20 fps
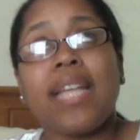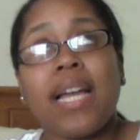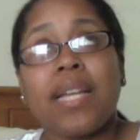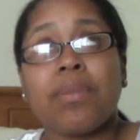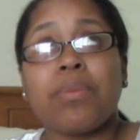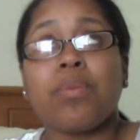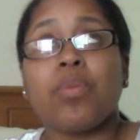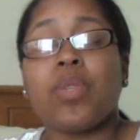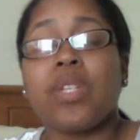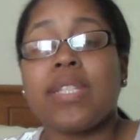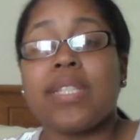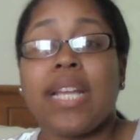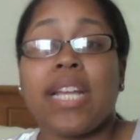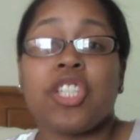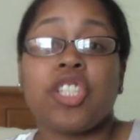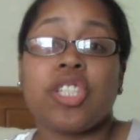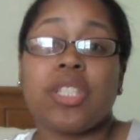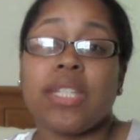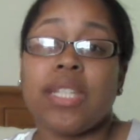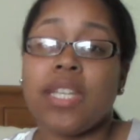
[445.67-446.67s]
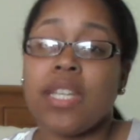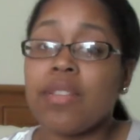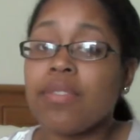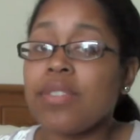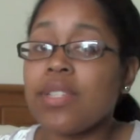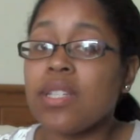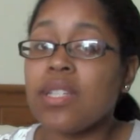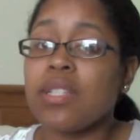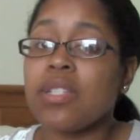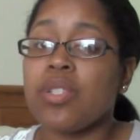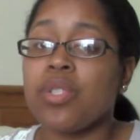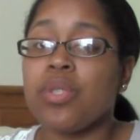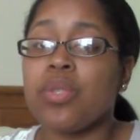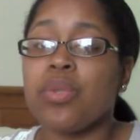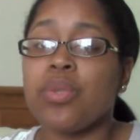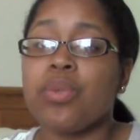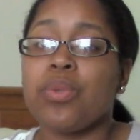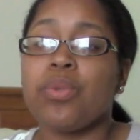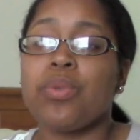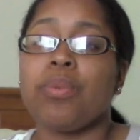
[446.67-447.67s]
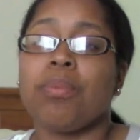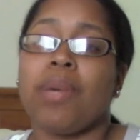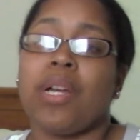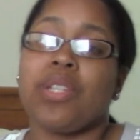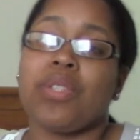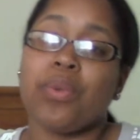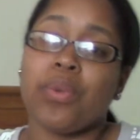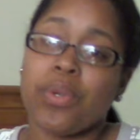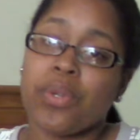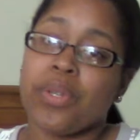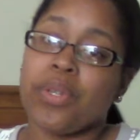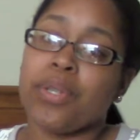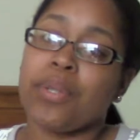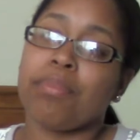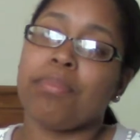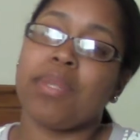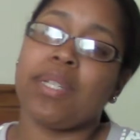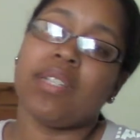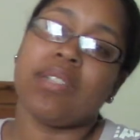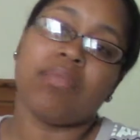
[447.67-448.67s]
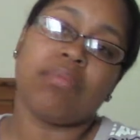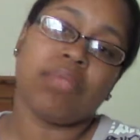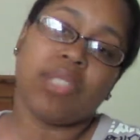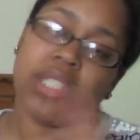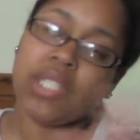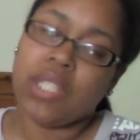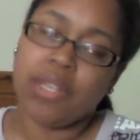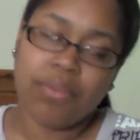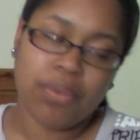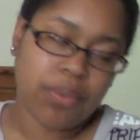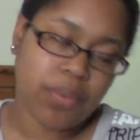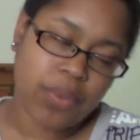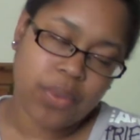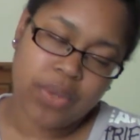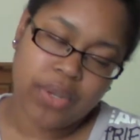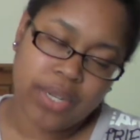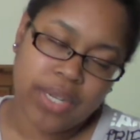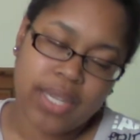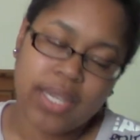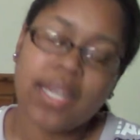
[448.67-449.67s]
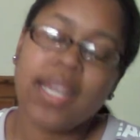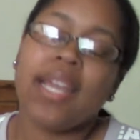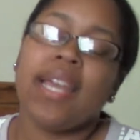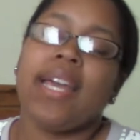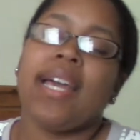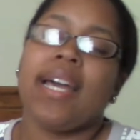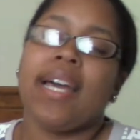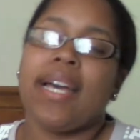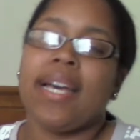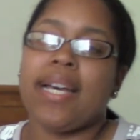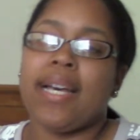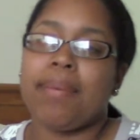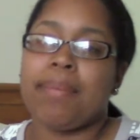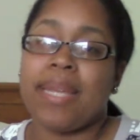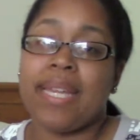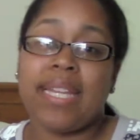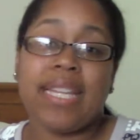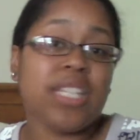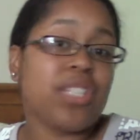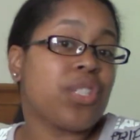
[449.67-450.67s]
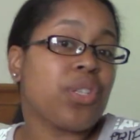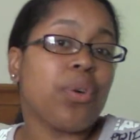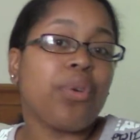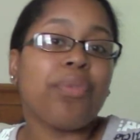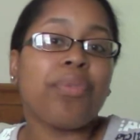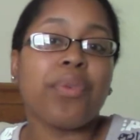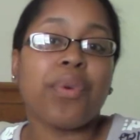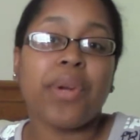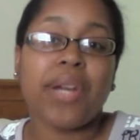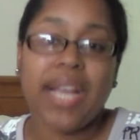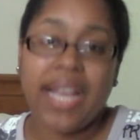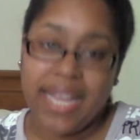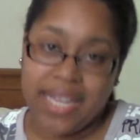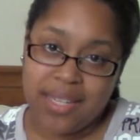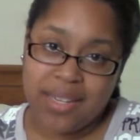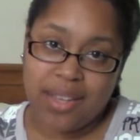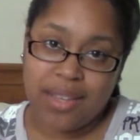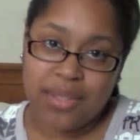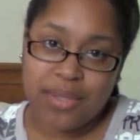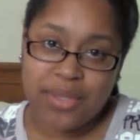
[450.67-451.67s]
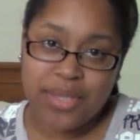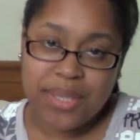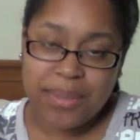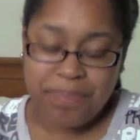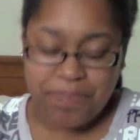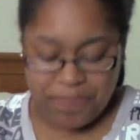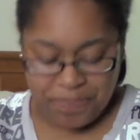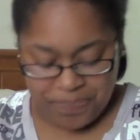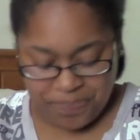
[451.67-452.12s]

item was actually gifted to my daughter, but she never wore it, and it sold for $8.